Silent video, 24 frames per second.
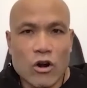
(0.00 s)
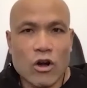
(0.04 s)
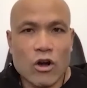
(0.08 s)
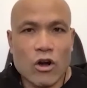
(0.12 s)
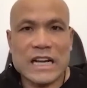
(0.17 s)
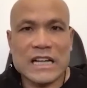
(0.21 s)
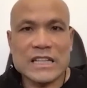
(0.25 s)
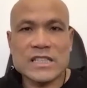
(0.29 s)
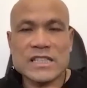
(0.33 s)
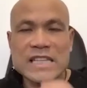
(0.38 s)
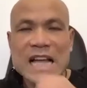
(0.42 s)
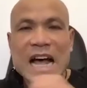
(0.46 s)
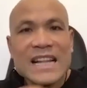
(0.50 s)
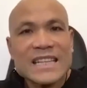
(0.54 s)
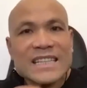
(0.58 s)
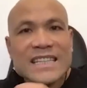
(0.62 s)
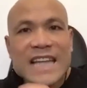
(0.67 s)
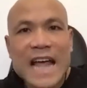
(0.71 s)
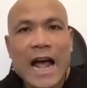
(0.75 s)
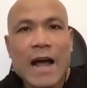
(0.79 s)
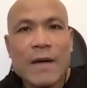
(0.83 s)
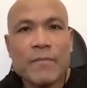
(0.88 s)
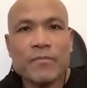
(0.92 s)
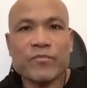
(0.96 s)
and that
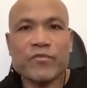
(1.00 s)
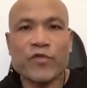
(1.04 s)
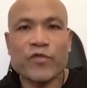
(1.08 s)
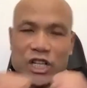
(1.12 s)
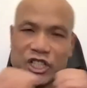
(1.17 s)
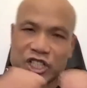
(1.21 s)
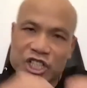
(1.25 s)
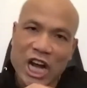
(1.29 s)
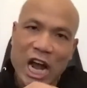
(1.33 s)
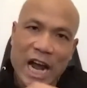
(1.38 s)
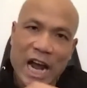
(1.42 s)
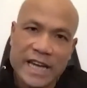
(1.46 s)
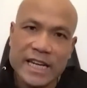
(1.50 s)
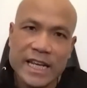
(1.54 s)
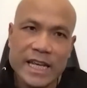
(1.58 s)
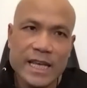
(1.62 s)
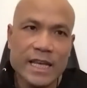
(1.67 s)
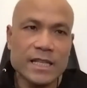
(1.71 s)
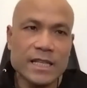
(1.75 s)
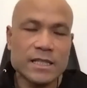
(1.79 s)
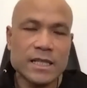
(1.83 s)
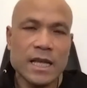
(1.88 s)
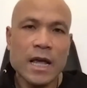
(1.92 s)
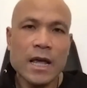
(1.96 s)
time for the
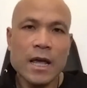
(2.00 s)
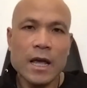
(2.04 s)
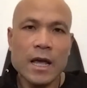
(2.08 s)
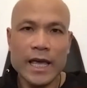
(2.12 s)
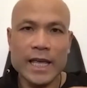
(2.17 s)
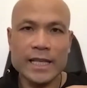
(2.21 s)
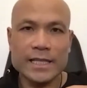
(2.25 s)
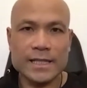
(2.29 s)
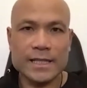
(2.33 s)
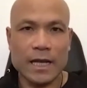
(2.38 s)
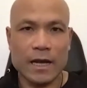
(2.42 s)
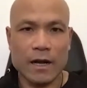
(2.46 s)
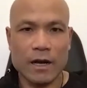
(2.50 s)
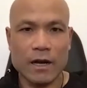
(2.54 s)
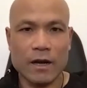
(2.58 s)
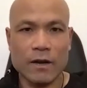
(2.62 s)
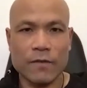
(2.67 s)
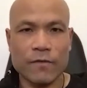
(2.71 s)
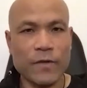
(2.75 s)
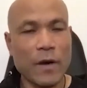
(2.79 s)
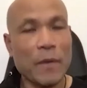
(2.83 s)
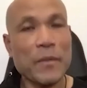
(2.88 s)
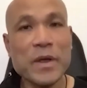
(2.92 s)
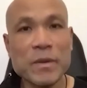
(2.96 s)
Chinese is
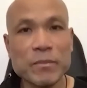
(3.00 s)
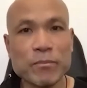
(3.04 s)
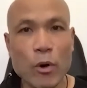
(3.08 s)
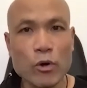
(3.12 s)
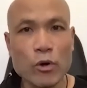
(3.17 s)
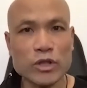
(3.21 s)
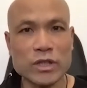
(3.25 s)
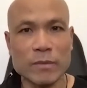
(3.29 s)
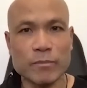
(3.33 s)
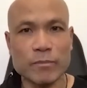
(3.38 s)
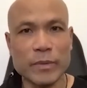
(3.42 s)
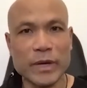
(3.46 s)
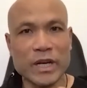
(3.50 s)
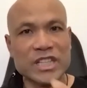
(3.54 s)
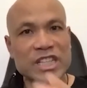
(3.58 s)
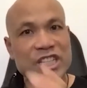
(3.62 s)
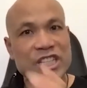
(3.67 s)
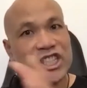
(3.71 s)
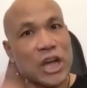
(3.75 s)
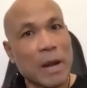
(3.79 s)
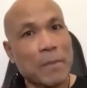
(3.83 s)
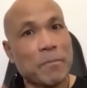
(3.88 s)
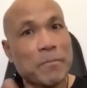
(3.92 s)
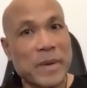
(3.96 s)
very important, because the
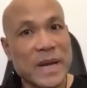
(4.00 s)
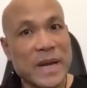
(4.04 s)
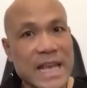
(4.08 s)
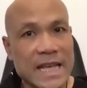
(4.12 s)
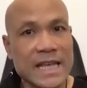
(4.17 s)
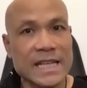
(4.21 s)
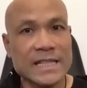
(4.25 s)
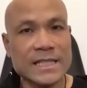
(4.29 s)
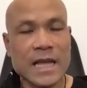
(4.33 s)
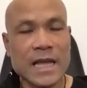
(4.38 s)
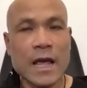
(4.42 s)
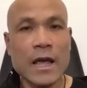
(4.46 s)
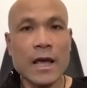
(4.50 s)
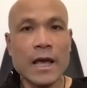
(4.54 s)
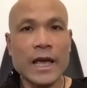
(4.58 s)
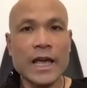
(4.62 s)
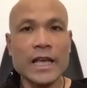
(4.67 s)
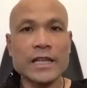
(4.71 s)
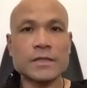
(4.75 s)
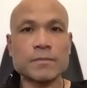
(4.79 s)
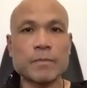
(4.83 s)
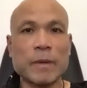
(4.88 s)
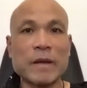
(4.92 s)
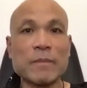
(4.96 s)
Japanese,
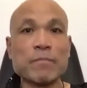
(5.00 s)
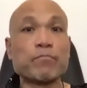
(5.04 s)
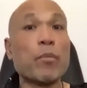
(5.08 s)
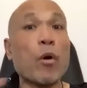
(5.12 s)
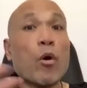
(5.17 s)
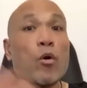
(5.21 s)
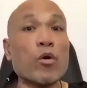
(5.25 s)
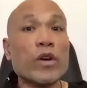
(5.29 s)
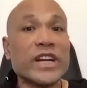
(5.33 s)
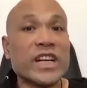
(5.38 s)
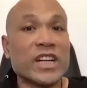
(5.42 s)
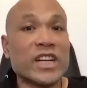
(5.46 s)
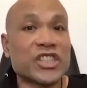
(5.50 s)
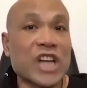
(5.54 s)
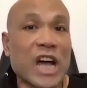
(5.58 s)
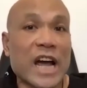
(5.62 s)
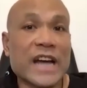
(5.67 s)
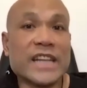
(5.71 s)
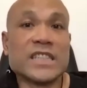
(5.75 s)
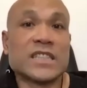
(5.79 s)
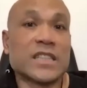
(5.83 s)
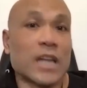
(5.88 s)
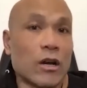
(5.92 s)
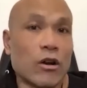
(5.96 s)
it's been bullied the
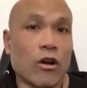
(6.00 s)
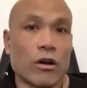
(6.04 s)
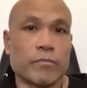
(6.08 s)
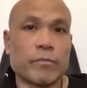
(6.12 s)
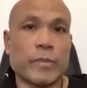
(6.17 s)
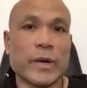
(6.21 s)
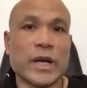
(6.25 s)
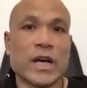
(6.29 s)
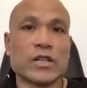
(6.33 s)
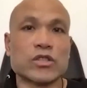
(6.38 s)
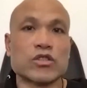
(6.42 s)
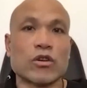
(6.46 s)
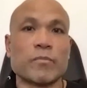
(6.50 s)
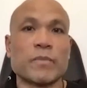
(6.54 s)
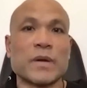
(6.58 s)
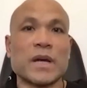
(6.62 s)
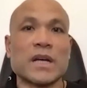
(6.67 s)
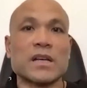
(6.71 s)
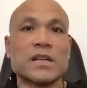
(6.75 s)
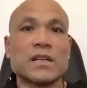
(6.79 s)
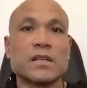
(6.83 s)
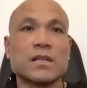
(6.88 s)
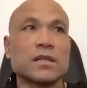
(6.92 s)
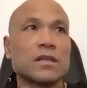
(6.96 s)
Chinese a lot because of
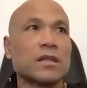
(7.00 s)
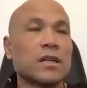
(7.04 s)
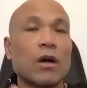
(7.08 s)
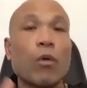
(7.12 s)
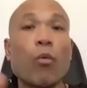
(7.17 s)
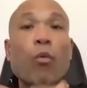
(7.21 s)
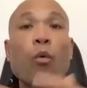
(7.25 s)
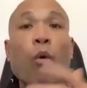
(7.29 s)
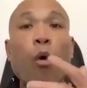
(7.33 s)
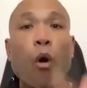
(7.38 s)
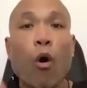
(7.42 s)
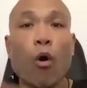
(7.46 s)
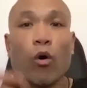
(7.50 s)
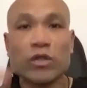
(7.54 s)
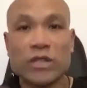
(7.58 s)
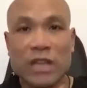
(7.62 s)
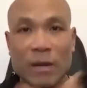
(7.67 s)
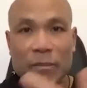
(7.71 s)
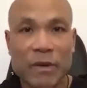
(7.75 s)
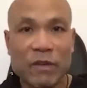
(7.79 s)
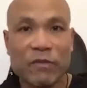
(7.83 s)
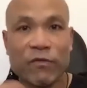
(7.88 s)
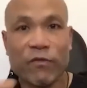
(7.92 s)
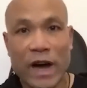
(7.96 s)
the wars they've
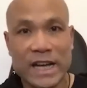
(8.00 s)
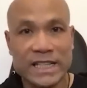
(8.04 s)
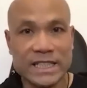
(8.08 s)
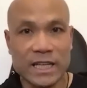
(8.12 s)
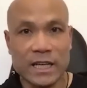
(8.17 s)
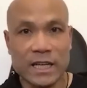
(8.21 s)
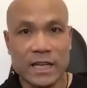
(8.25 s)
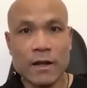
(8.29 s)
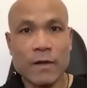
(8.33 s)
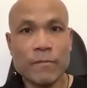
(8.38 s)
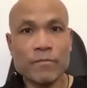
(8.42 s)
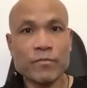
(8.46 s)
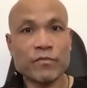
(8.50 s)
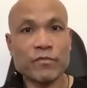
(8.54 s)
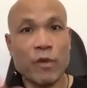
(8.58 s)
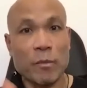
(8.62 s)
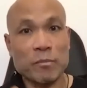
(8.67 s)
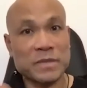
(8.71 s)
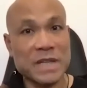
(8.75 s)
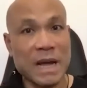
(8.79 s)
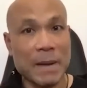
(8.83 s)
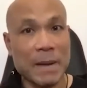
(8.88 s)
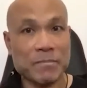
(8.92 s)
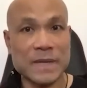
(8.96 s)
been fighting from
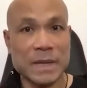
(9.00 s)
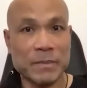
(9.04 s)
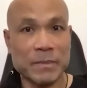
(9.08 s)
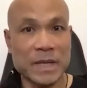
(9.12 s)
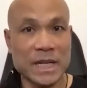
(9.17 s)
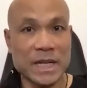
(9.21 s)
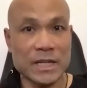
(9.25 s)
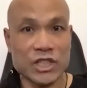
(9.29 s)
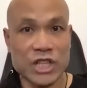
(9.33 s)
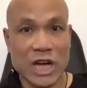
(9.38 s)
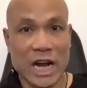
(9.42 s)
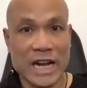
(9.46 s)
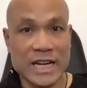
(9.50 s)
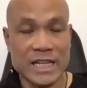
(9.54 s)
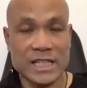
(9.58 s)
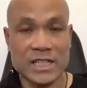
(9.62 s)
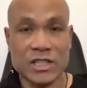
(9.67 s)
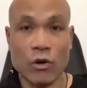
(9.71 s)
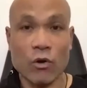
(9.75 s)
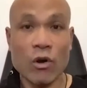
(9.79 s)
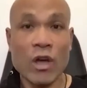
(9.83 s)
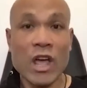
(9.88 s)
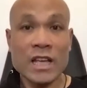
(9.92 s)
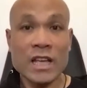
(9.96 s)
Japanese and Chinese.
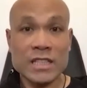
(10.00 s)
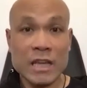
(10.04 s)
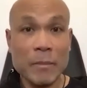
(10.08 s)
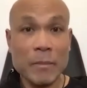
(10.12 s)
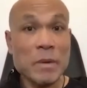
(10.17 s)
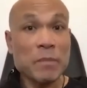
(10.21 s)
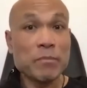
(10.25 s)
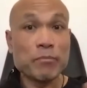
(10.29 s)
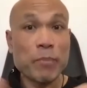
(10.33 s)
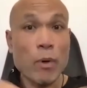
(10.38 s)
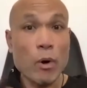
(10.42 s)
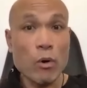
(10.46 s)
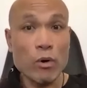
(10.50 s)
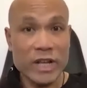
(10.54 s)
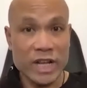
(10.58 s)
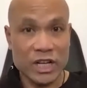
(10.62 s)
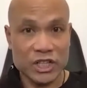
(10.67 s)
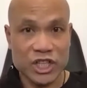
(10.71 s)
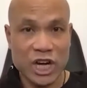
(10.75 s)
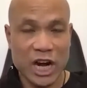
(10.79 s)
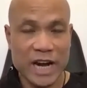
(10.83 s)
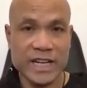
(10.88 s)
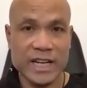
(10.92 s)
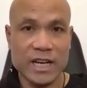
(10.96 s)
So they've been bullied the
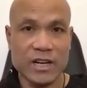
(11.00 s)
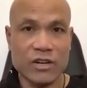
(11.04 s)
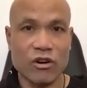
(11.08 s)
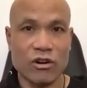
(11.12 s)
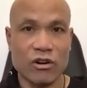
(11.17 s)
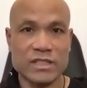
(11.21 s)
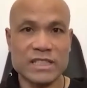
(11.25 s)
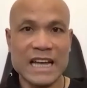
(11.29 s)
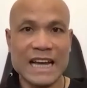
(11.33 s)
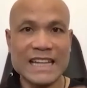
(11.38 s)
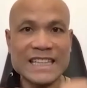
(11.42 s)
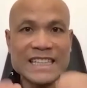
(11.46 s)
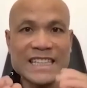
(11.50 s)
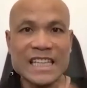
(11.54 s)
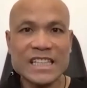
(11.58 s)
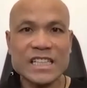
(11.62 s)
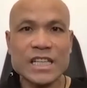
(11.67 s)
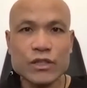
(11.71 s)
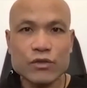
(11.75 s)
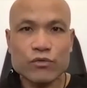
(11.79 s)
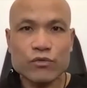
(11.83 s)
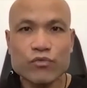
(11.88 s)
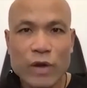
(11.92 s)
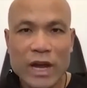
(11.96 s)
Chinese a lot. And this
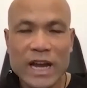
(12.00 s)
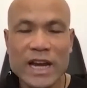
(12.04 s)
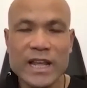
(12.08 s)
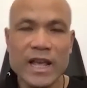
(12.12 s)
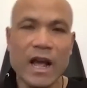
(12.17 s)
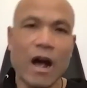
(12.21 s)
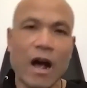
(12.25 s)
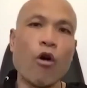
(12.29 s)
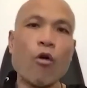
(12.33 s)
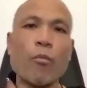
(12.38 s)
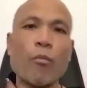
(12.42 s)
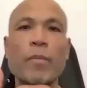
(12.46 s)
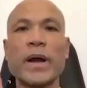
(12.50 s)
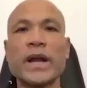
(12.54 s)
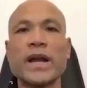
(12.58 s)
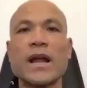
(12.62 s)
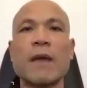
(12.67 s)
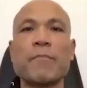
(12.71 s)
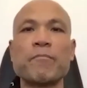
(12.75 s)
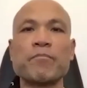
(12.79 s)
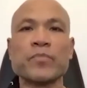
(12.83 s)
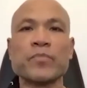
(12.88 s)
is really open up